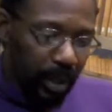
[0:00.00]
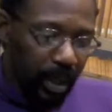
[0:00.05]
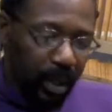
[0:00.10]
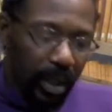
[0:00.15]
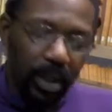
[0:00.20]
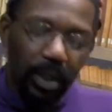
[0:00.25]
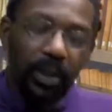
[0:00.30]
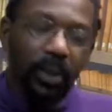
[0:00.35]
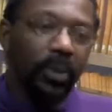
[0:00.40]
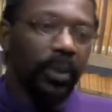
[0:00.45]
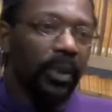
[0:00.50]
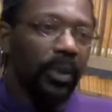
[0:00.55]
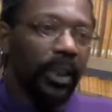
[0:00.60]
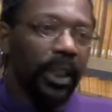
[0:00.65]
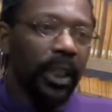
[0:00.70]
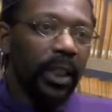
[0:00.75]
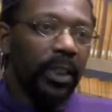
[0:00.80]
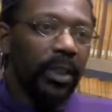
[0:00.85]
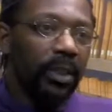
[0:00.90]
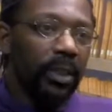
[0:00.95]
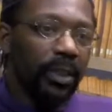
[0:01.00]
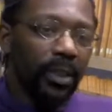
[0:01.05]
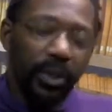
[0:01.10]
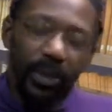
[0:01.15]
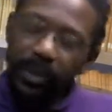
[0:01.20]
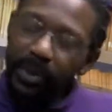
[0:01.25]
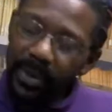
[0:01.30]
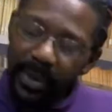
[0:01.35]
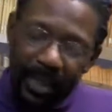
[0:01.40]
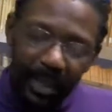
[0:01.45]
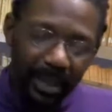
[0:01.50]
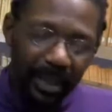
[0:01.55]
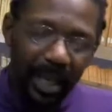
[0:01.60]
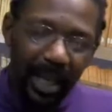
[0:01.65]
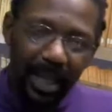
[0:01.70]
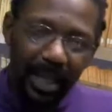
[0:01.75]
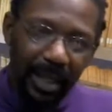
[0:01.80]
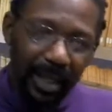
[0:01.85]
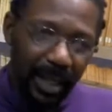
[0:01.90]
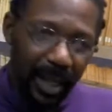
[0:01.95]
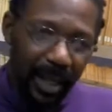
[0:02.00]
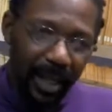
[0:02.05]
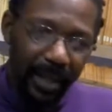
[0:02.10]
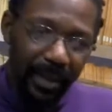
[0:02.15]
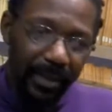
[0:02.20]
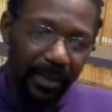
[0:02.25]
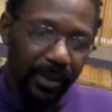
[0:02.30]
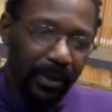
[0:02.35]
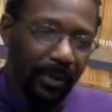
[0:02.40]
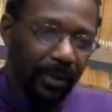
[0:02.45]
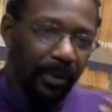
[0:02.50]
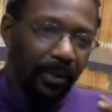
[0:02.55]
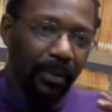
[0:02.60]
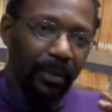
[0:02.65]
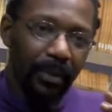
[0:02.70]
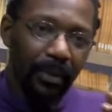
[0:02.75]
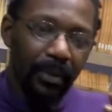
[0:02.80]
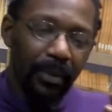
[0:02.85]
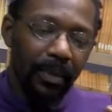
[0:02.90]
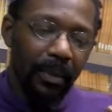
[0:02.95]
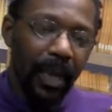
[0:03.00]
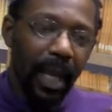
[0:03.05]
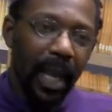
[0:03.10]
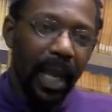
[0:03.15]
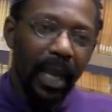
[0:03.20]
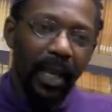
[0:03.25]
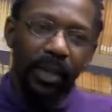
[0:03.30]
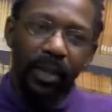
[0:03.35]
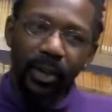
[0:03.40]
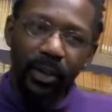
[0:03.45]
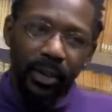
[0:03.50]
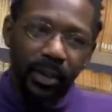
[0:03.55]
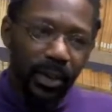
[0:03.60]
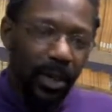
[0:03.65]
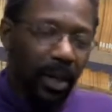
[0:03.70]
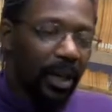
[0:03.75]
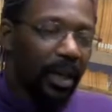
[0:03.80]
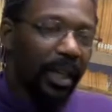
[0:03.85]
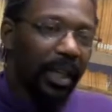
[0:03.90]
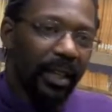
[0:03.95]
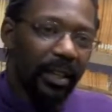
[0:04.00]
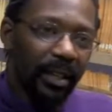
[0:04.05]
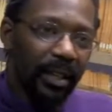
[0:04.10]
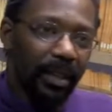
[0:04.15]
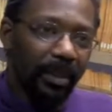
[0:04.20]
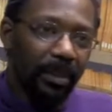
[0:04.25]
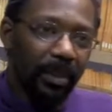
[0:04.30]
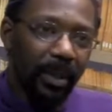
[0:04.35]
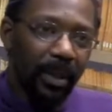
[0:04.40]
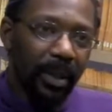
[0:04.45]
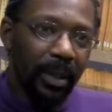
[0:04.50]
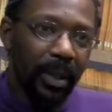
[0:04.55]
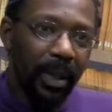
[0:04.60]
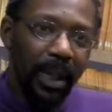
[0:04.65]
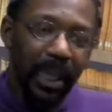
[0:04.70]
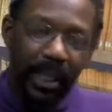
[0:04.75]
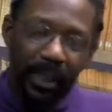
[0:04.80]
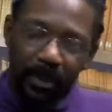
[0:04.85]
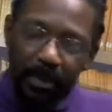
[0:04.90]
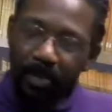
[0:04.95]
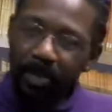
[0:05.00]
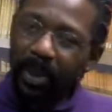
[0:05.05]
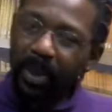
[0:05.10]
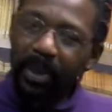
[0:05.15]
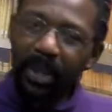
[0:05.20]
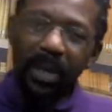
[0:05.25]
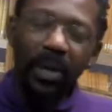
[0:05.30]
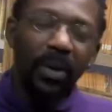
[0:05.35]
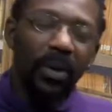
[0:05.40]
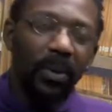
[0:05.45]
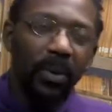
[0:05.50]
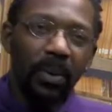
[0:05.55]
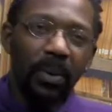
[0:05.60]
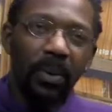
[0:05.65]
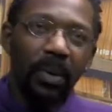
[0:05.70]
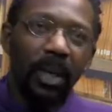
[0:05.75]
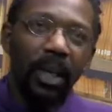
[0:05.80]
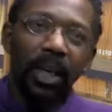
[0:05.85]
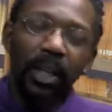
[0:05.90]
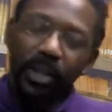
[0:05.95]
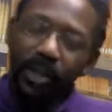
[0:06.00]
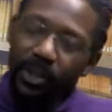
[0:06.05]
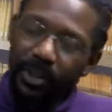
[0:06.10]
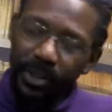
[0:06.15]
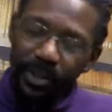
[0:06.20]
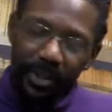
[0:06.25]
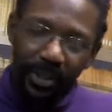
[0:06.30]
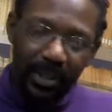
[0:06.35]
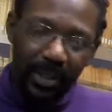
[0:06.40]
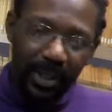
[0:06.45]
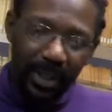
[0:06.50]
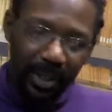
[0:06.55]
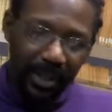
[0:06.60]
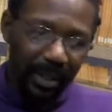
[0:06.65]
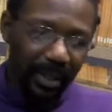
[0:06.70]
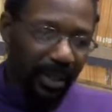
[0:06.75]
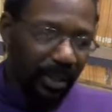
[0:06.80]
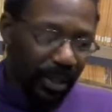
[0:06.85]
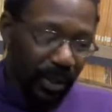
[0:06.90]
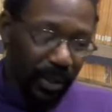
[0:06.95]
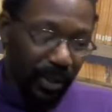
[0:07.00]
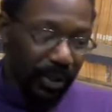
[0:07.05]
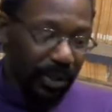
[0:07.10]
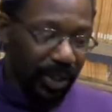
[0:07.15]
you're rolling two six sided dice, and your target number is below your your